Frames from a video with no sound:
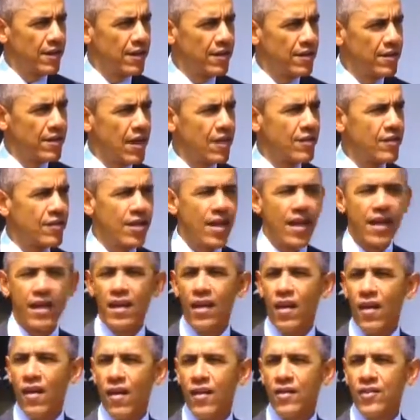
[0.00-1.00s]
Since
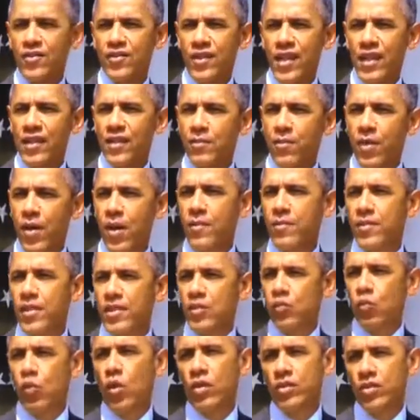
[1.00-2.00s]
then, our State Department
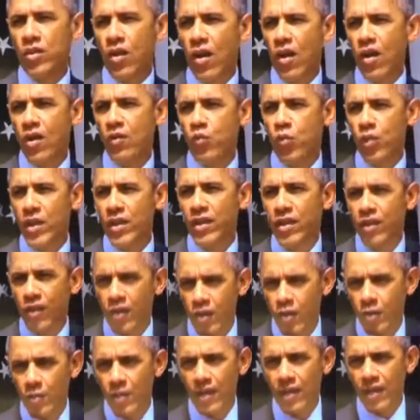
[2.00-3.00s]
has worked hard with their
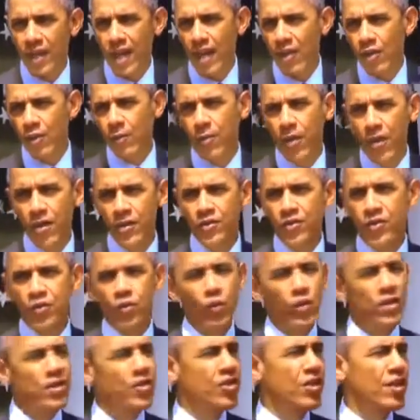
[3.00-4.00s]
Cuban counterparts
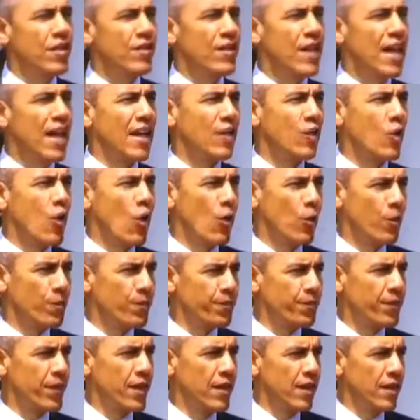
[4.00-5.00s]
to achieve that goal.
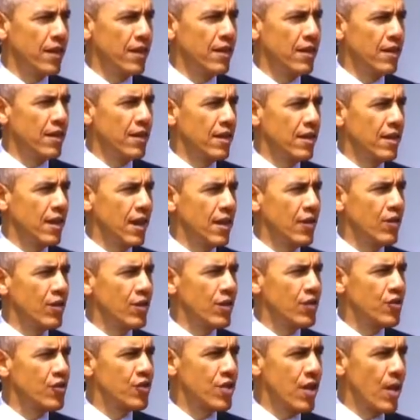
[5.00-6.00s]
And later
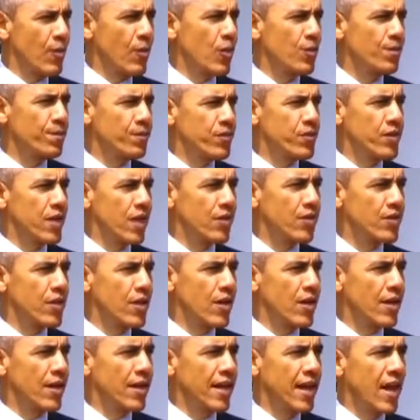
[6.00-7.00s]
this summer,
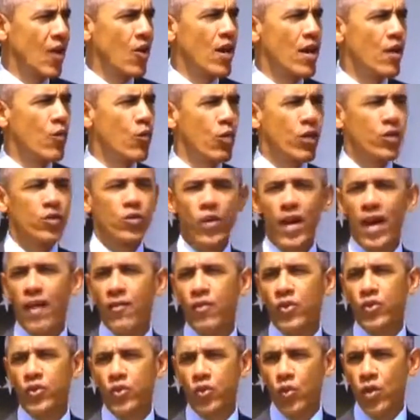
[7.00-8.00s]
Secretary Kerry will
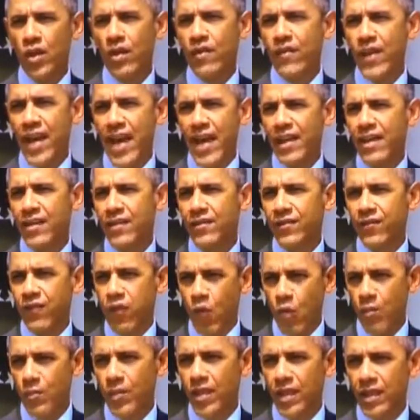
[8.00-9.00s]
travel to Havana
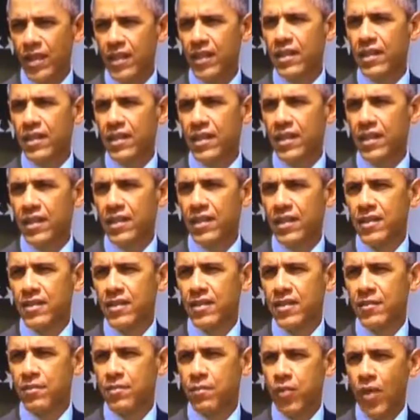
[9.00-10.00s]
formally
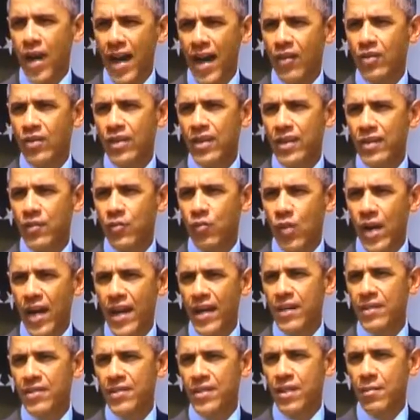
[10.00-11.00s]
to proudly
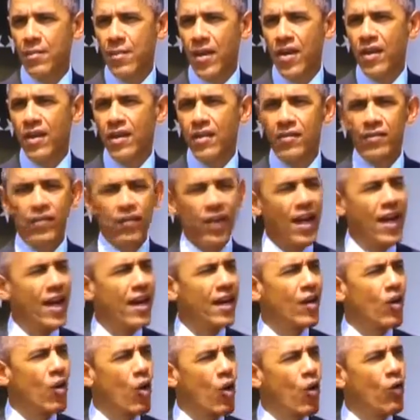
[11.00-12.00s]
raise the American
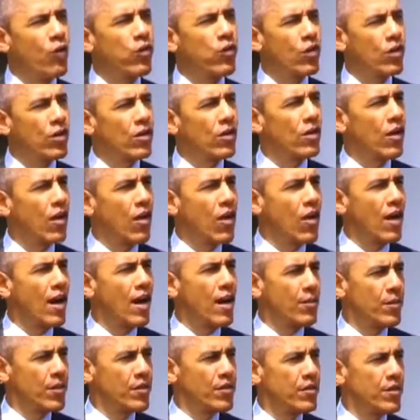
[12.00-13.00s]
flag over our
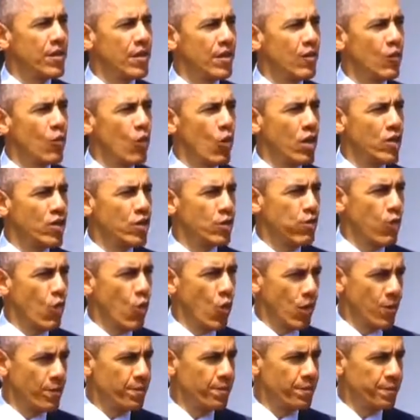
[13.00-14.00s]
embassy once
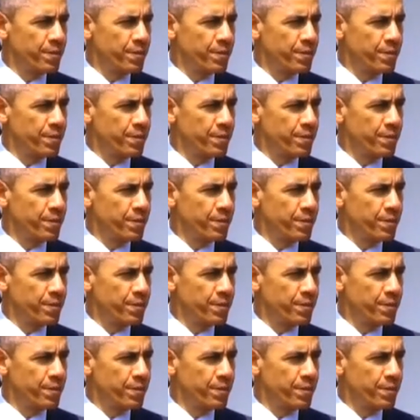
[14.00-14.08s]
more.